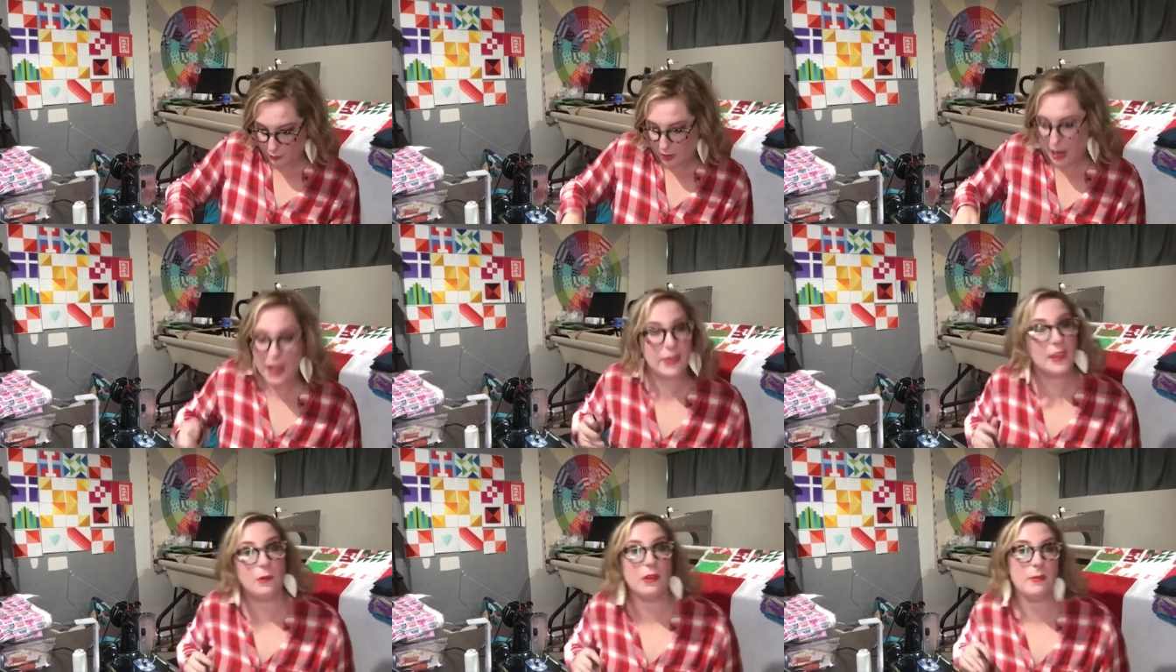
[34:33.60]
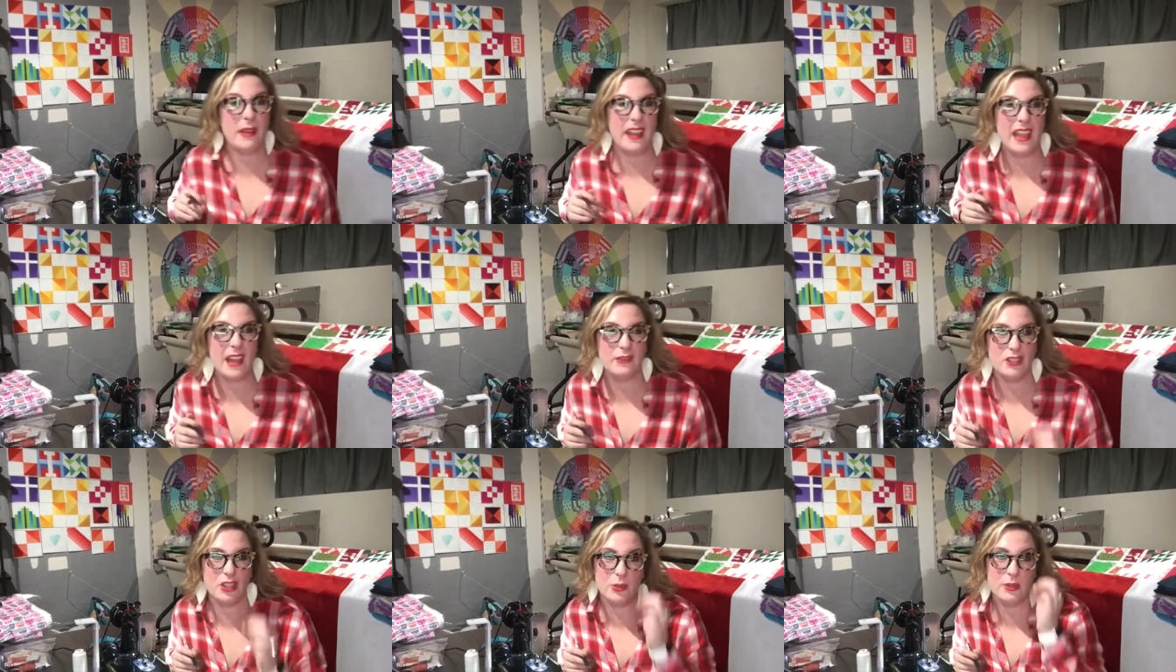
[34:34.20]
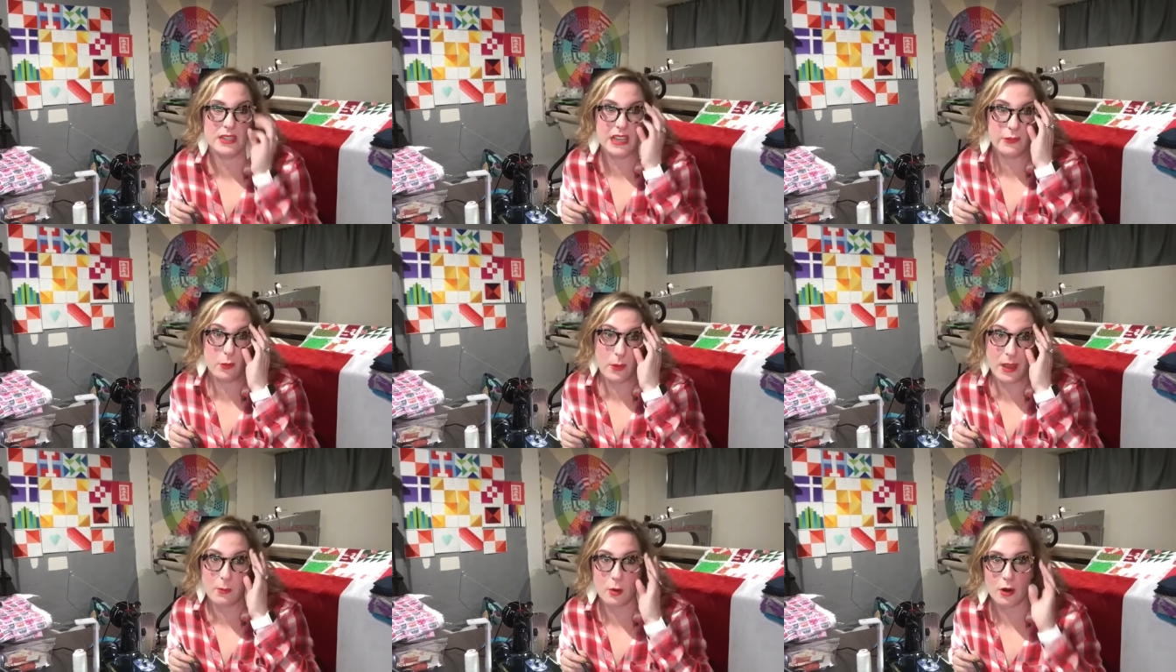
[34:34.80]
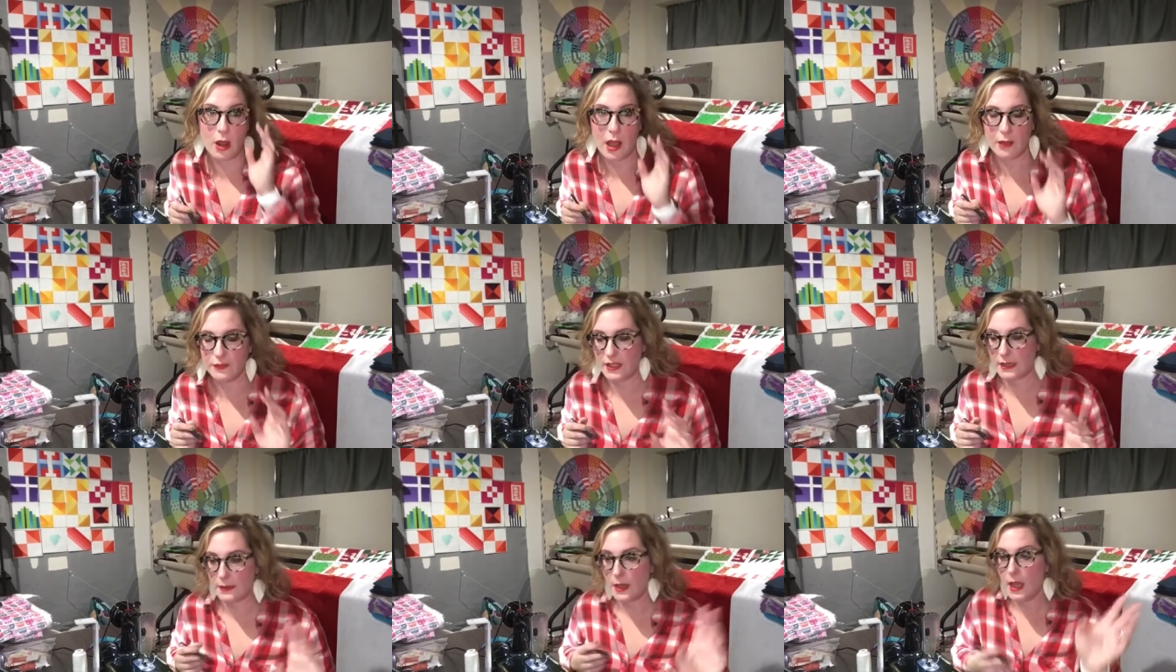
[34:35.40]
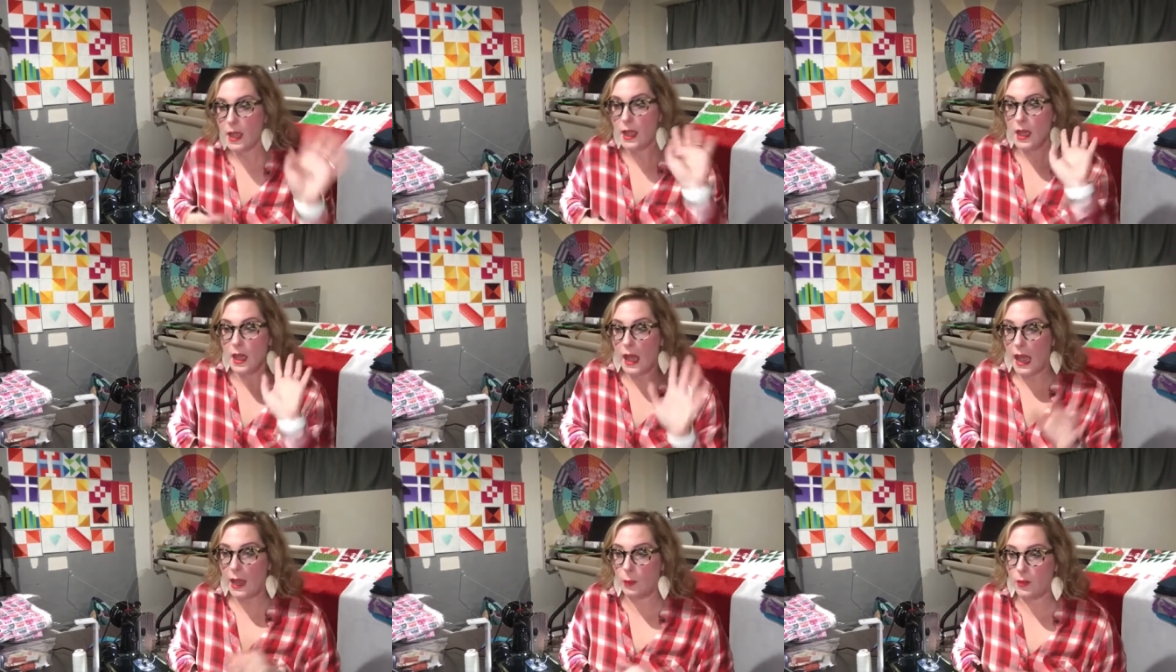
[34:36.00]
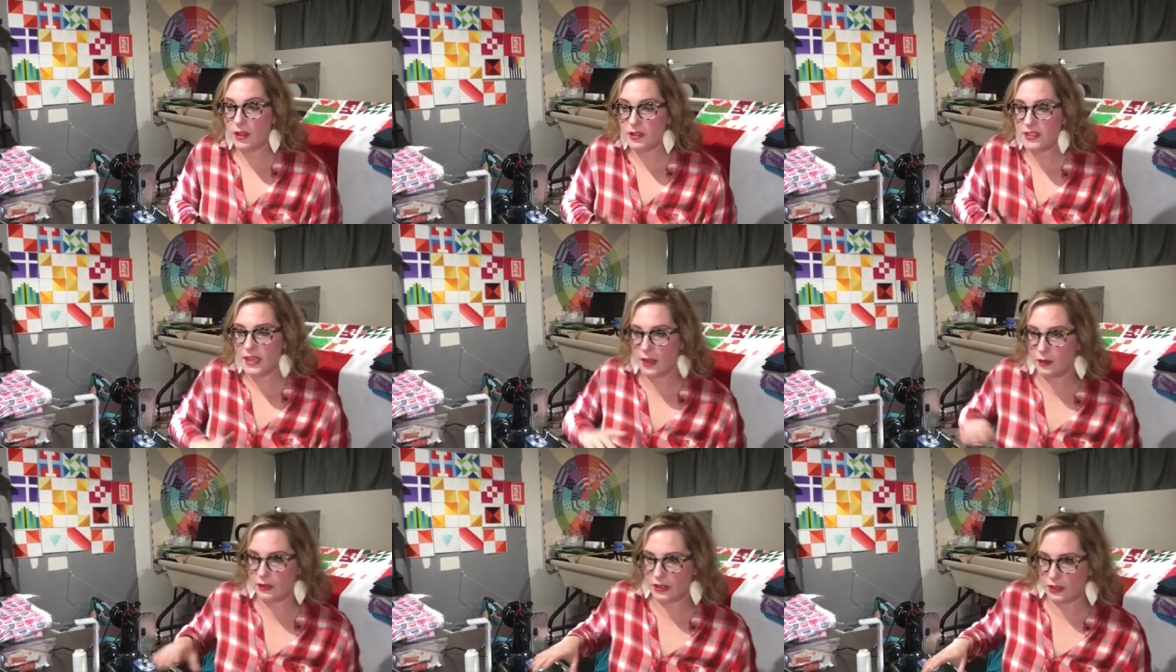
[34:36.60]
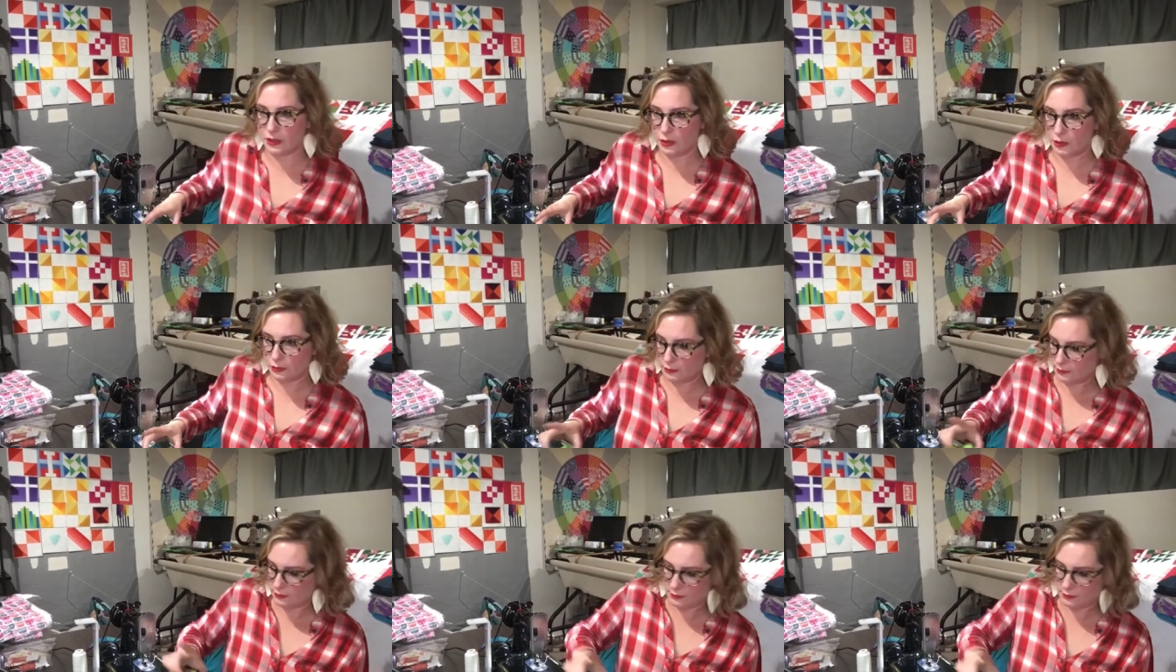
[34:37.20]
I think we might have to do a giveaway more often. I will tell you.